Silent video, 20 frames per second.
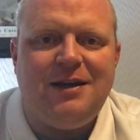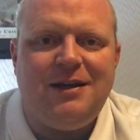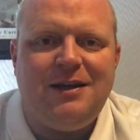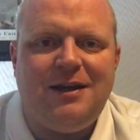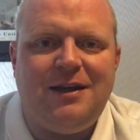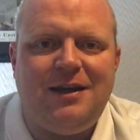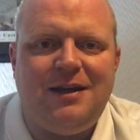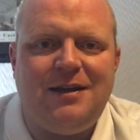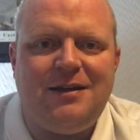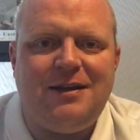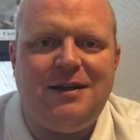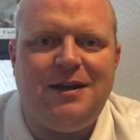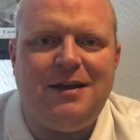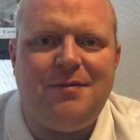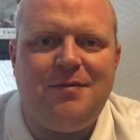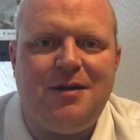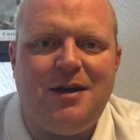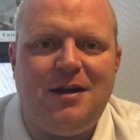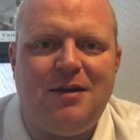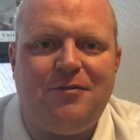Hey dear
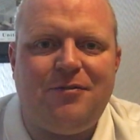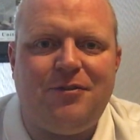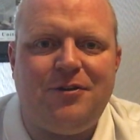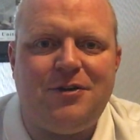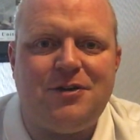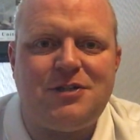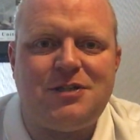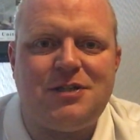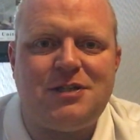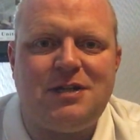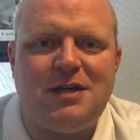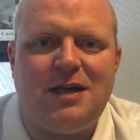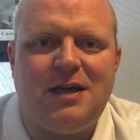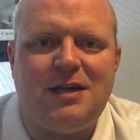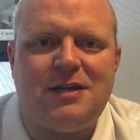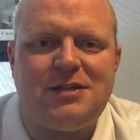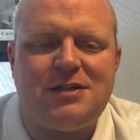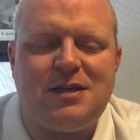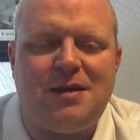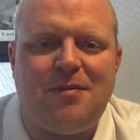me, the first
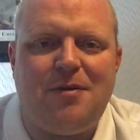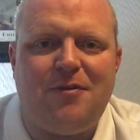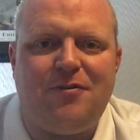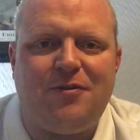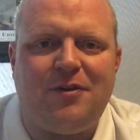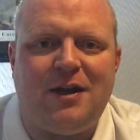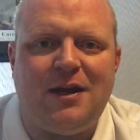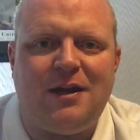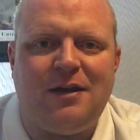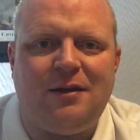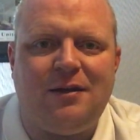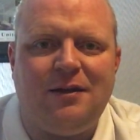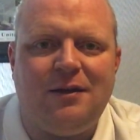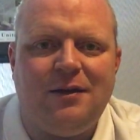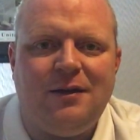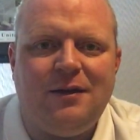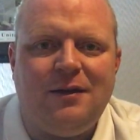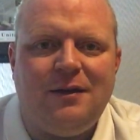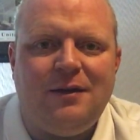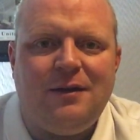semi-final
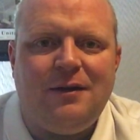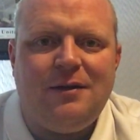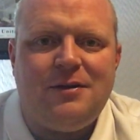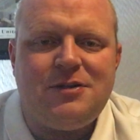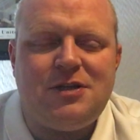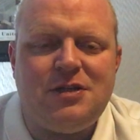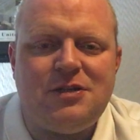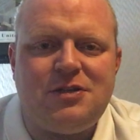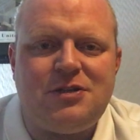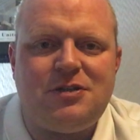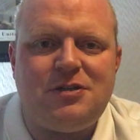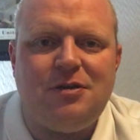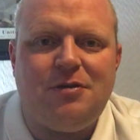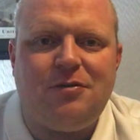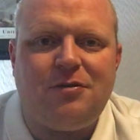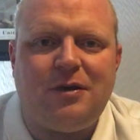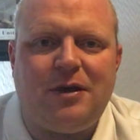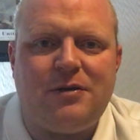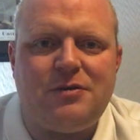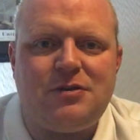since
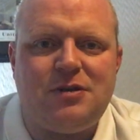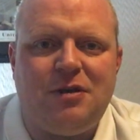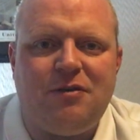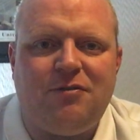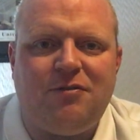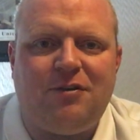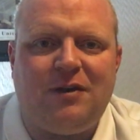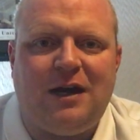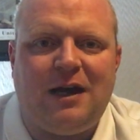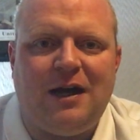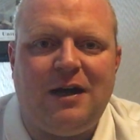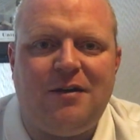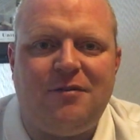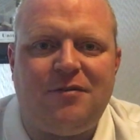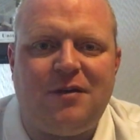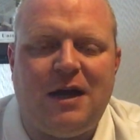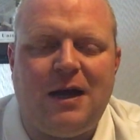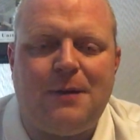2005.